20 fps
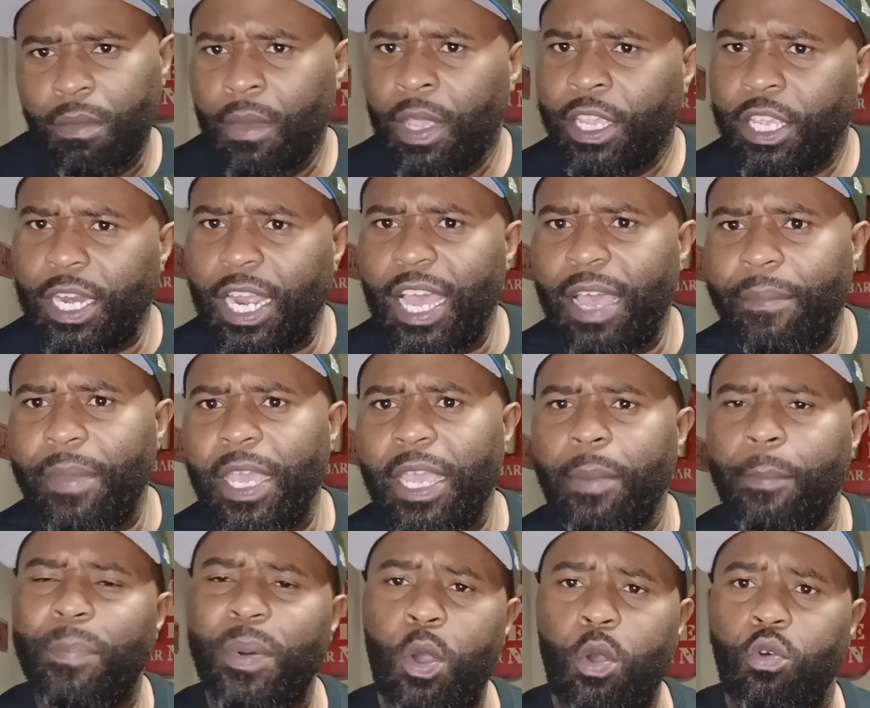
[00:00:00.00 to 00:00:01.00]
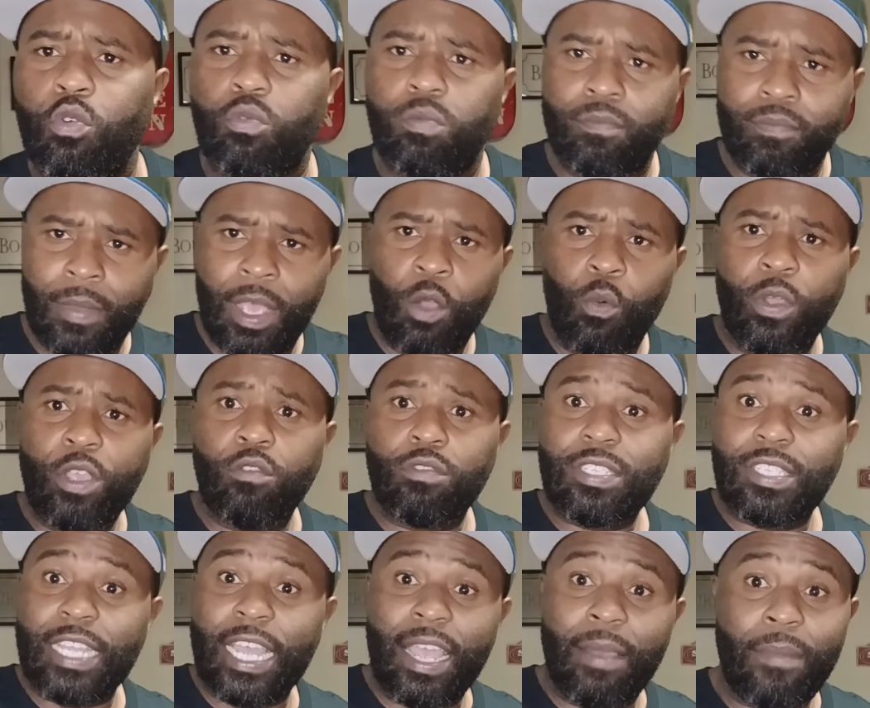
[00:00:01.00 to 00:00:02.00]
You know what I mean? Boom. We on
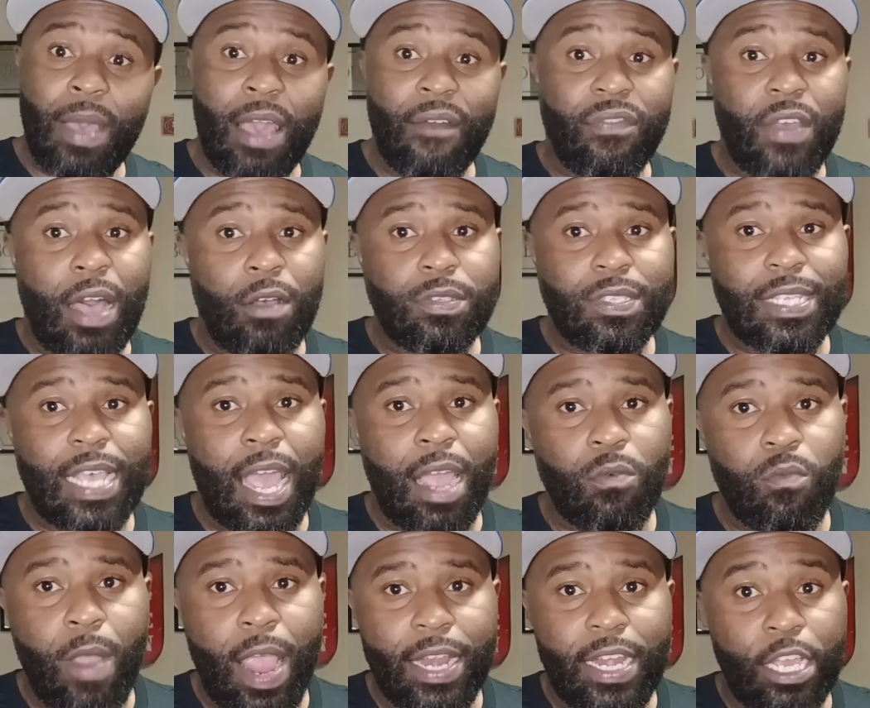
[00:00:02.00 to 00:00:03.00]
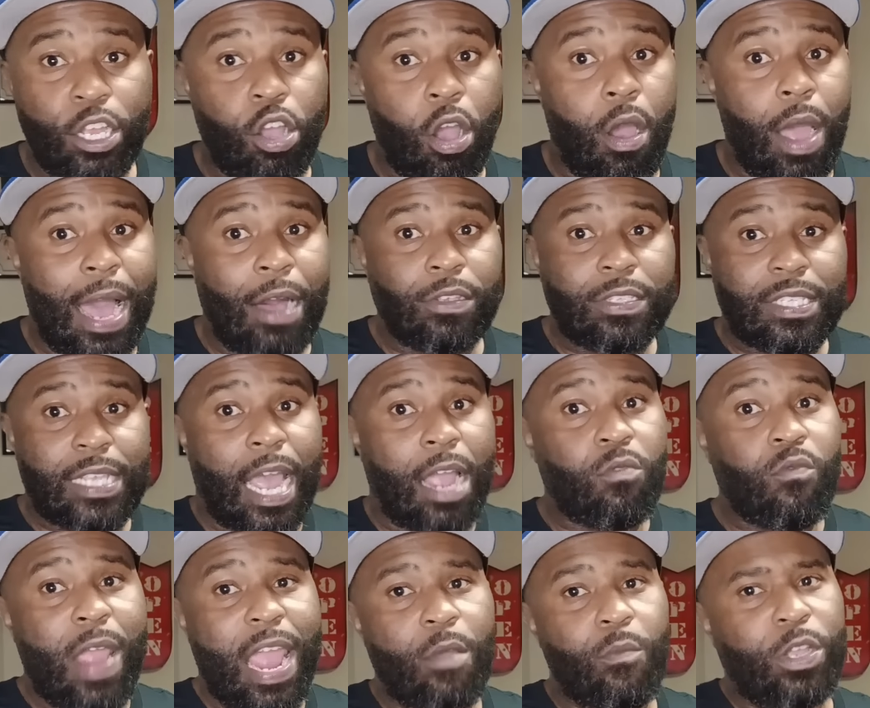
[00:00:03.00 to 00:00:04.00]
standby for outside rec. They call outside
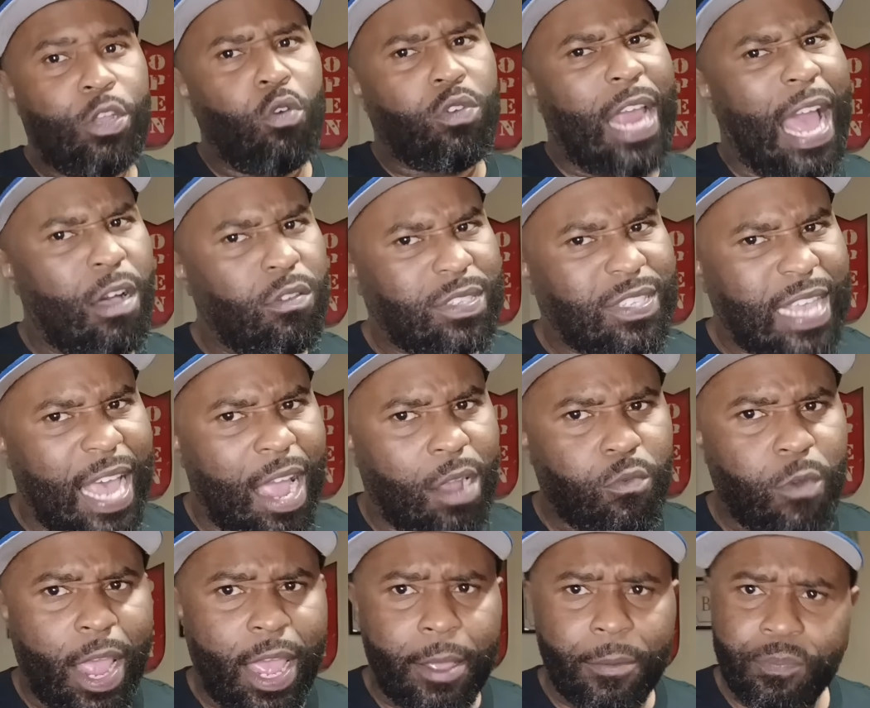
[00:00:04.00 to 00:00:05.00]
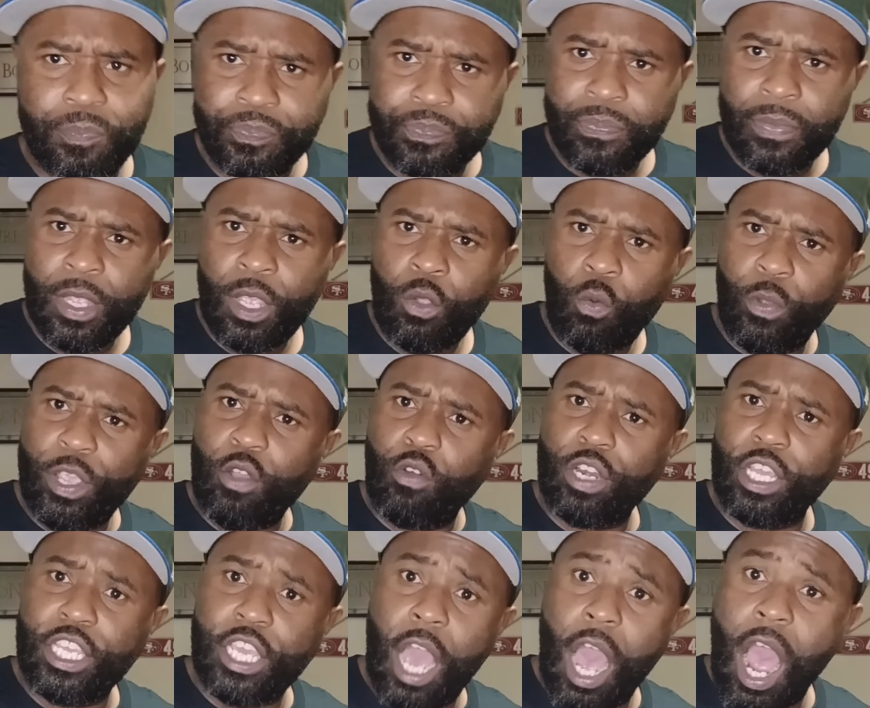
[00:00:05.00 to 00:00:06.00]
rec. We go to outside rec. We on the
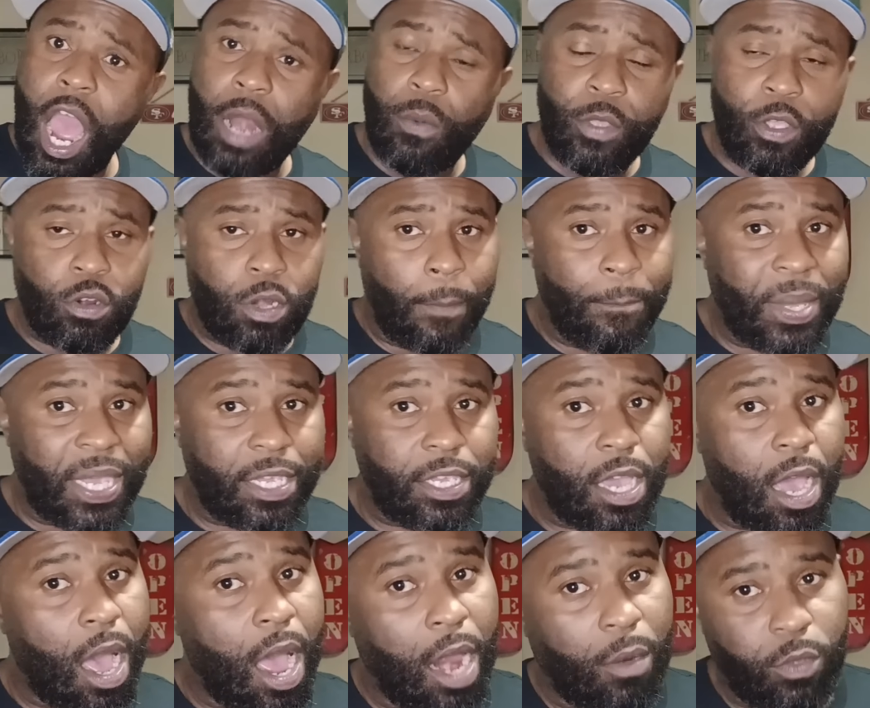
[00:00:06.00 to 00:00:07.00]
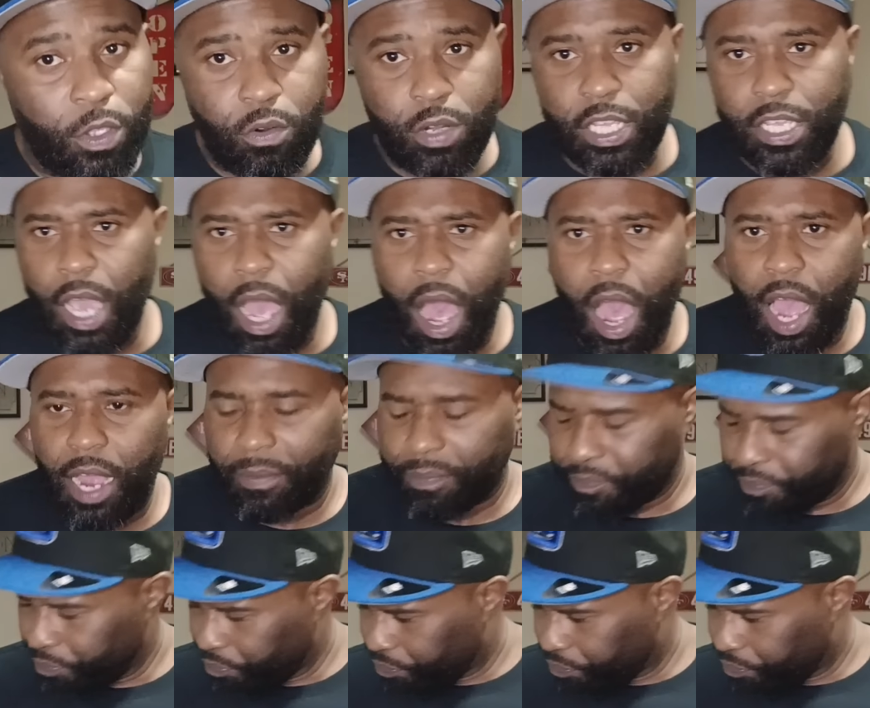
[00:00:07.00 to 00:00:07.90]
yard. We on the big yard. We on the yard.